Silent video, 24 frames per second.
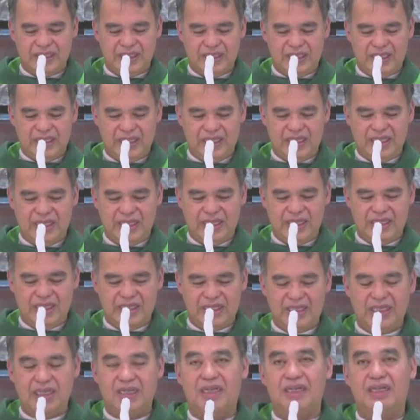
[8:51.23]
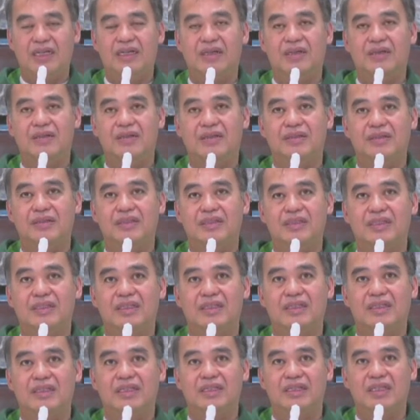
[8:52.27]
And
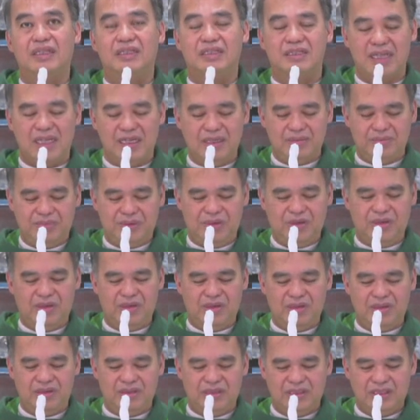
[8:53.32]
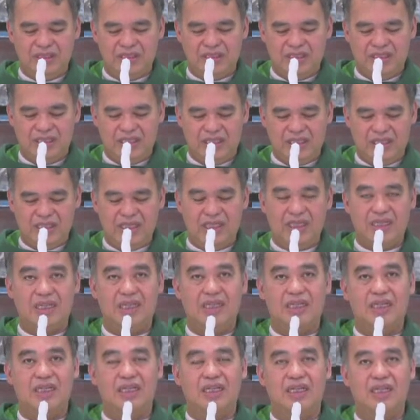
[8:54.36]
St. Paul,
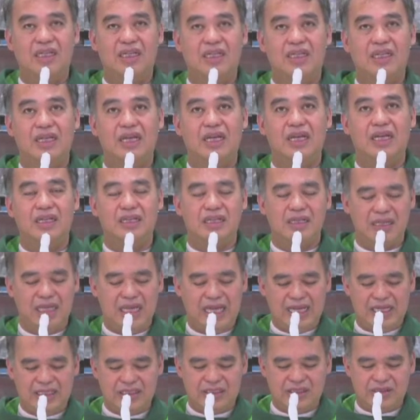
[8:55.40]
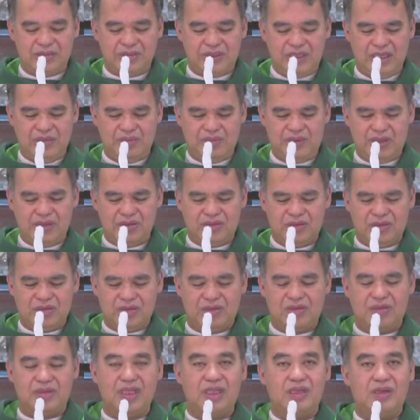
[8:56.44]
in the Acts of the
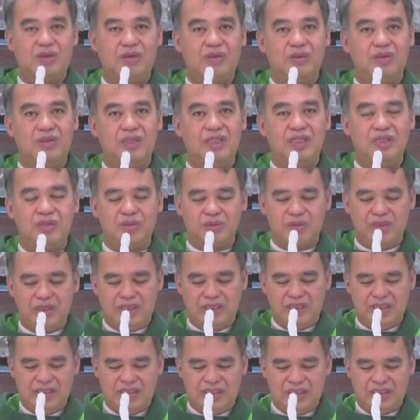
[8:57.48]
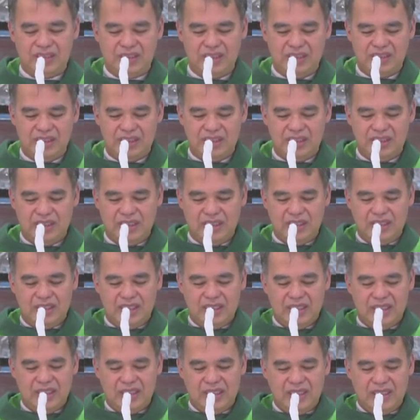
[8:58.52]
Apostles, recalled these words:
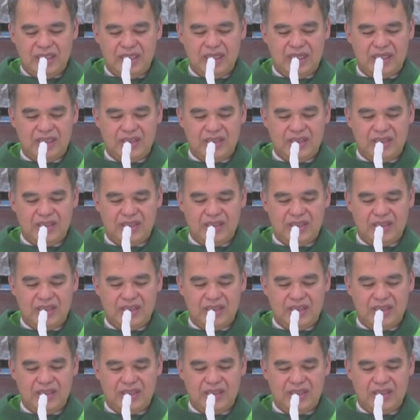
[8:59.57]
there